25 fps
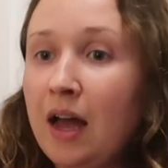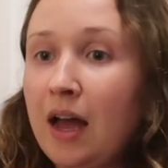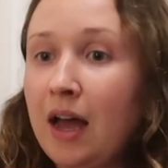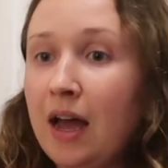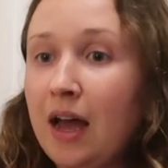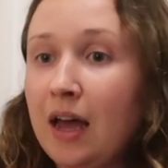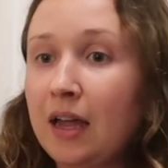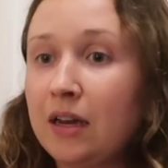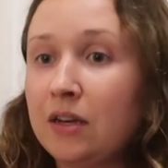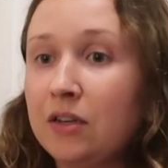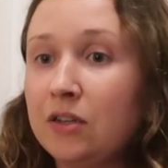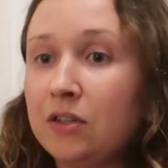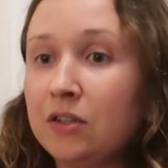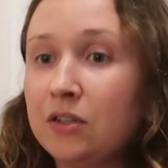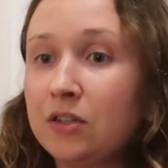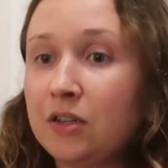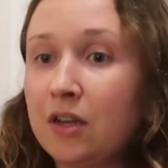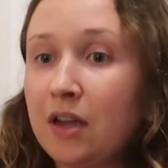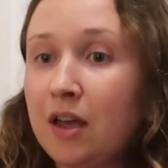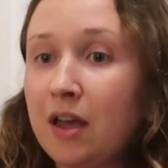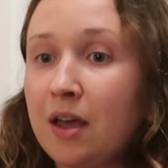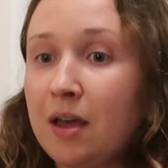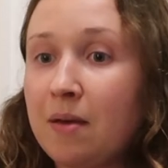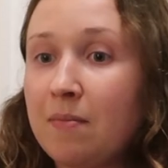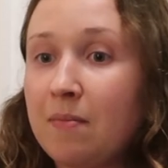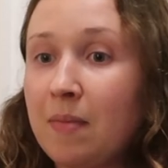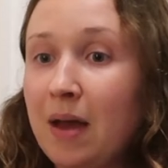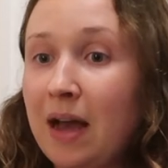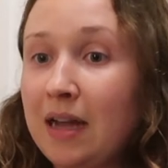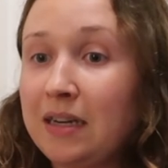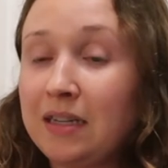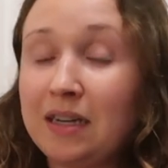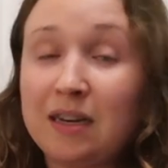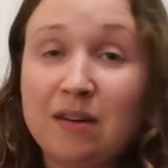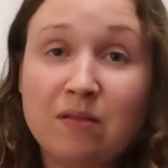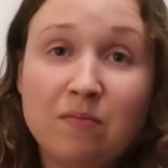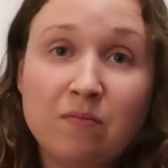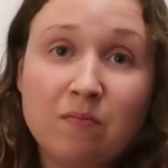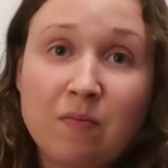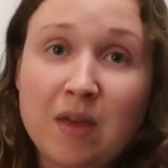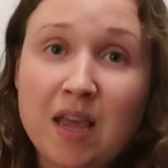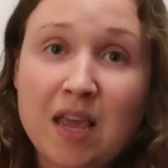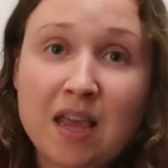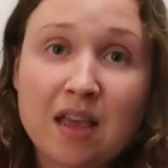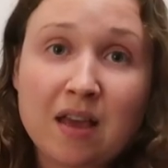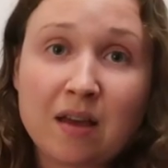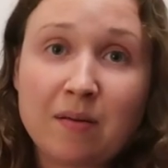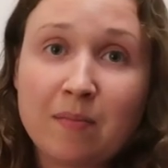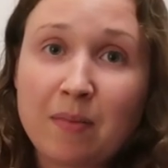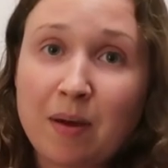and I didn't
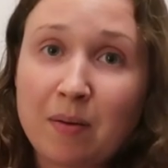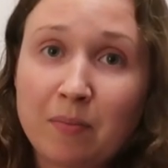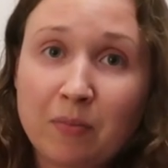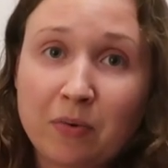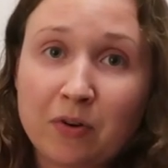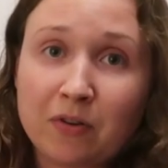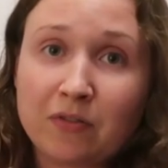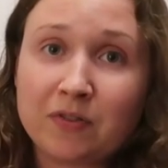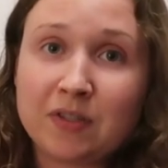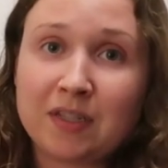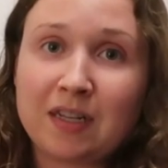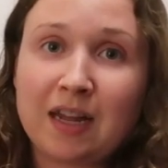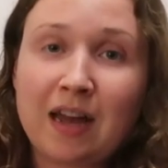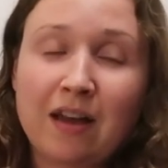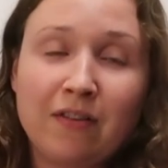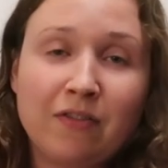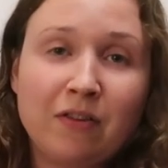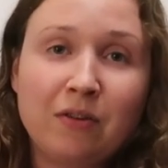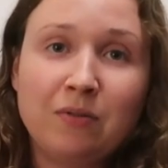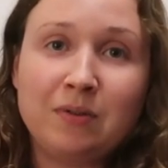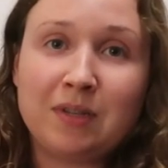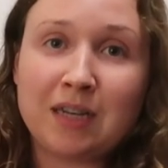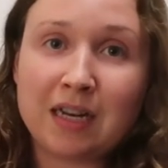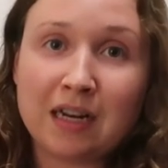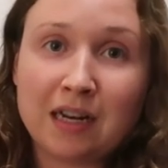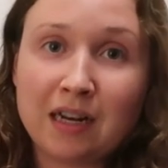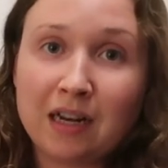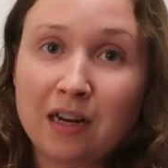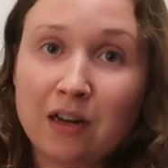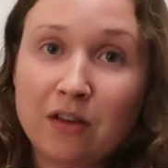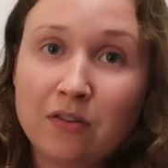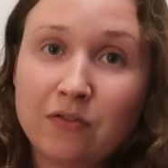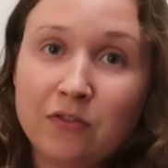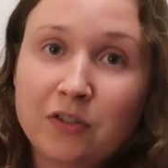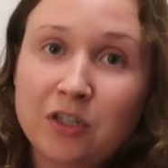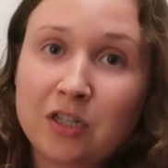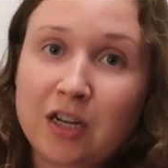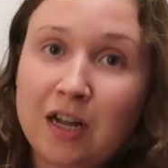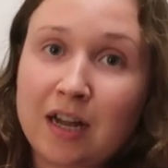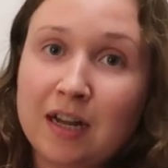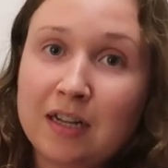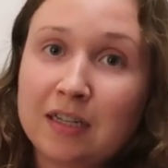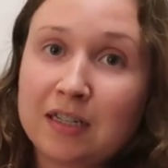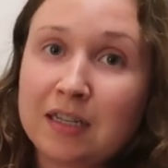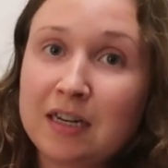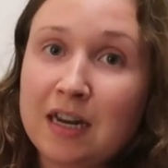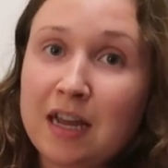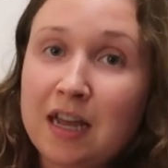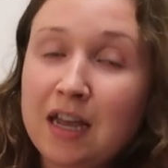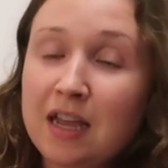meet a member of staff who didn't love
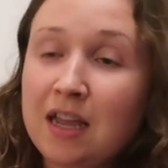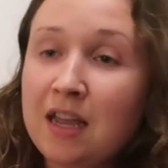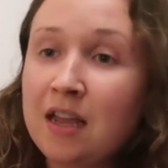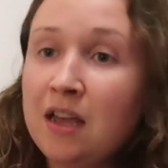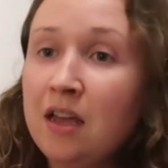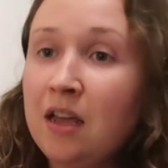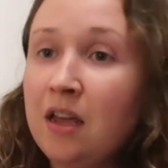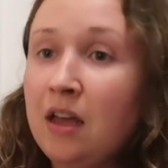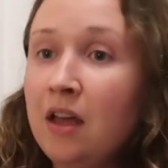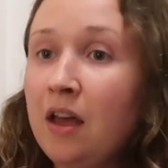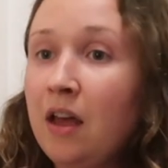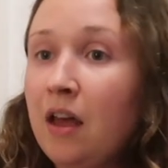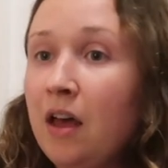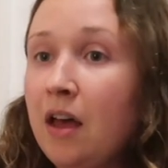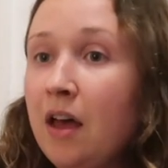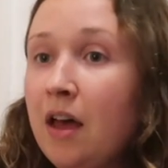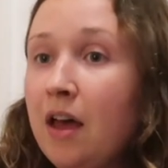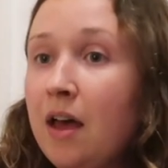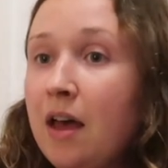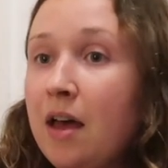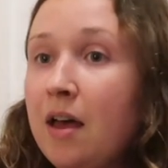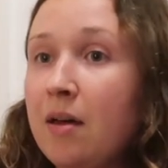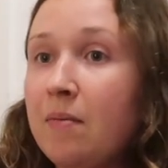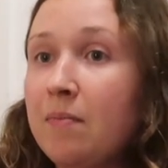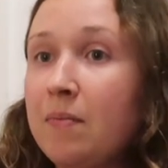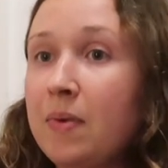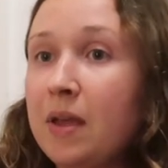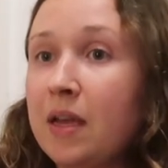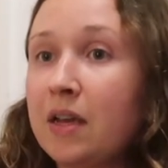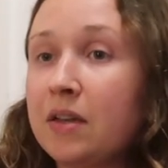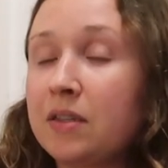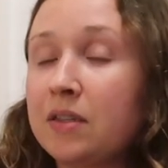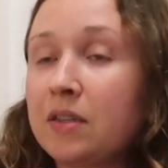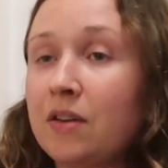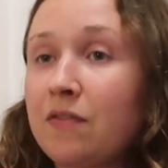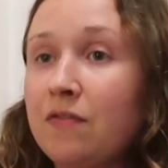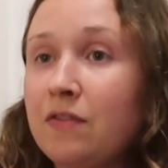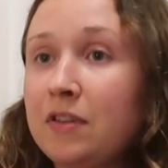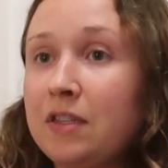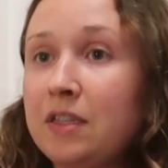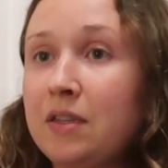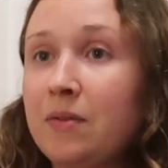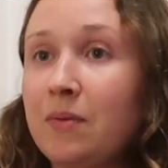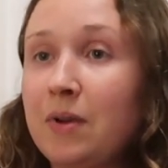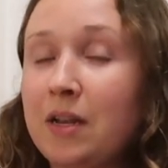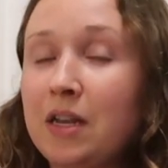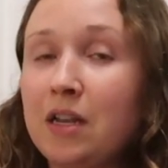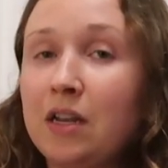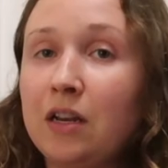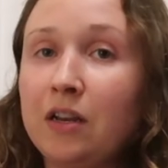Chardonnay, because obviously
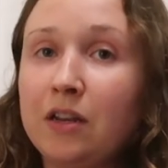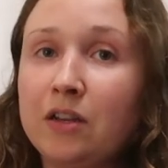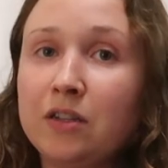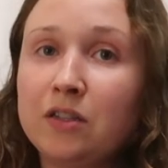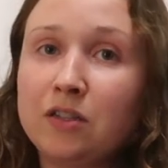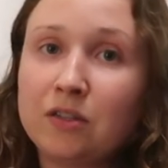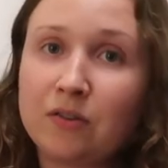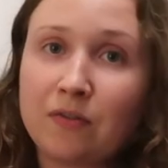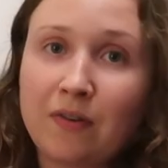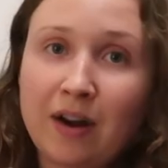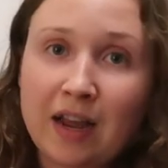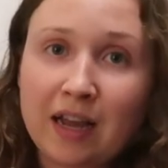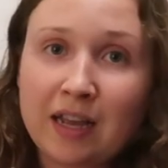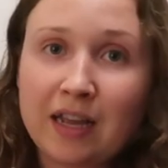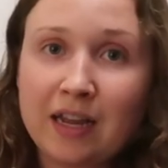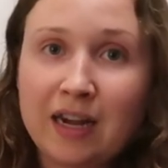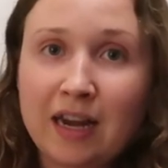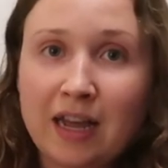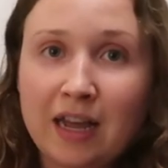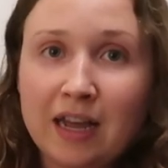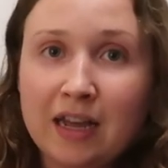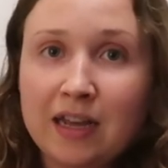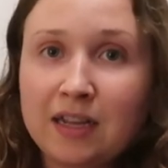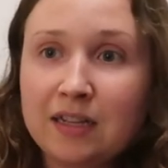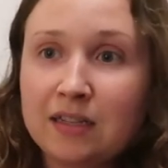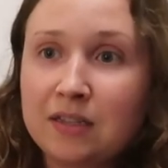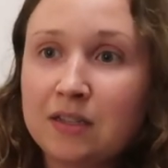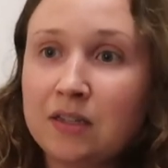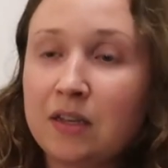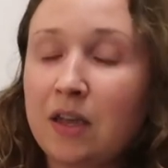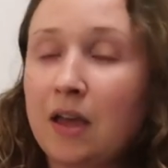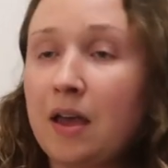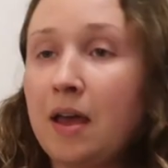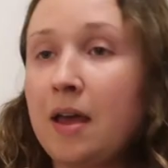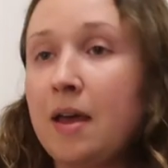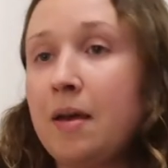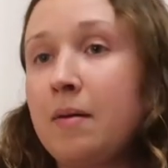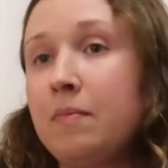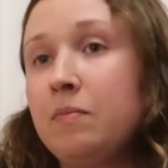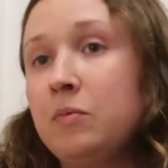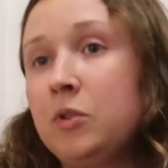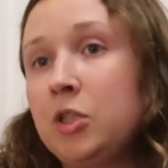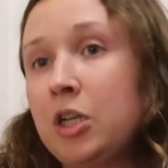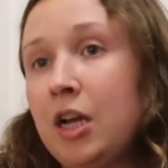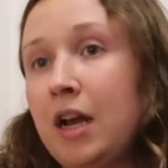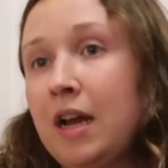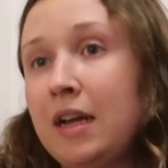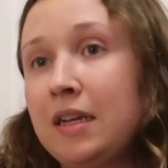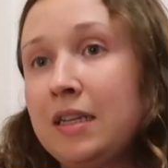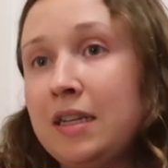when you learn to recognise
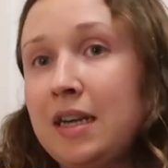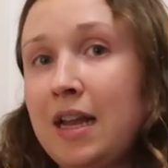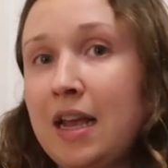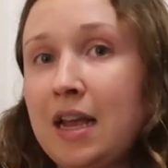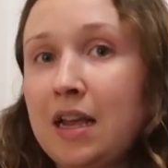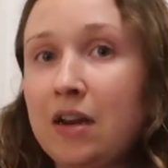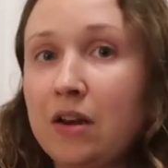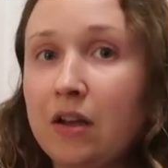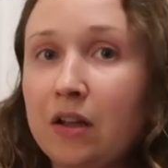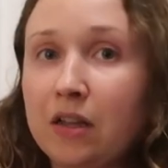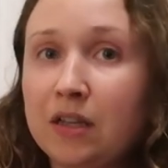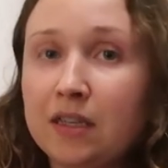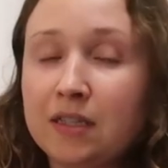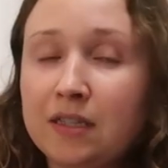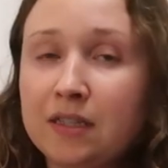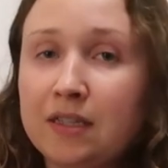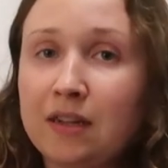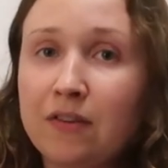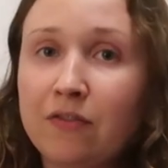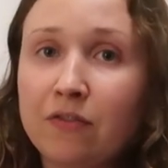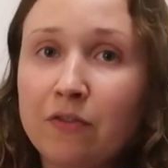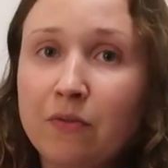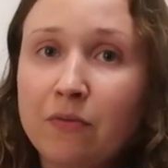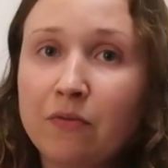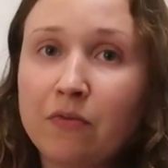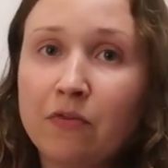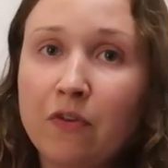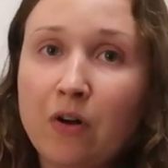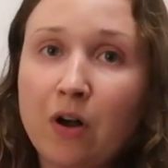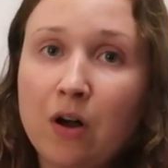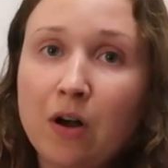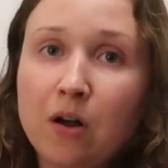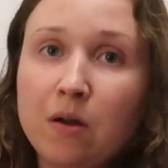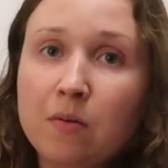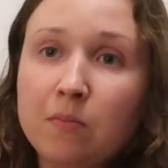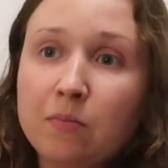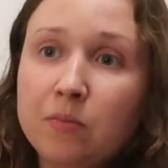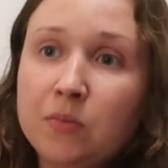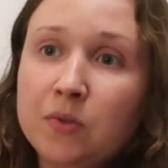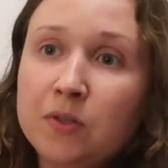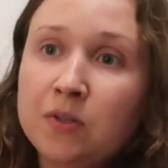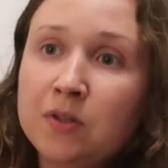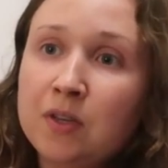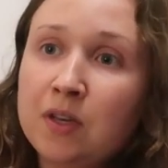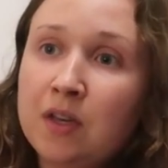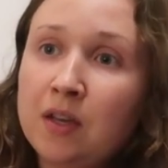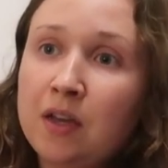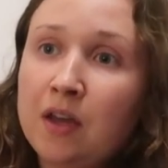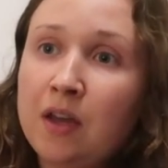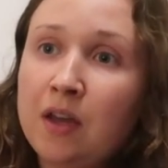Chardonnay in all its different forms,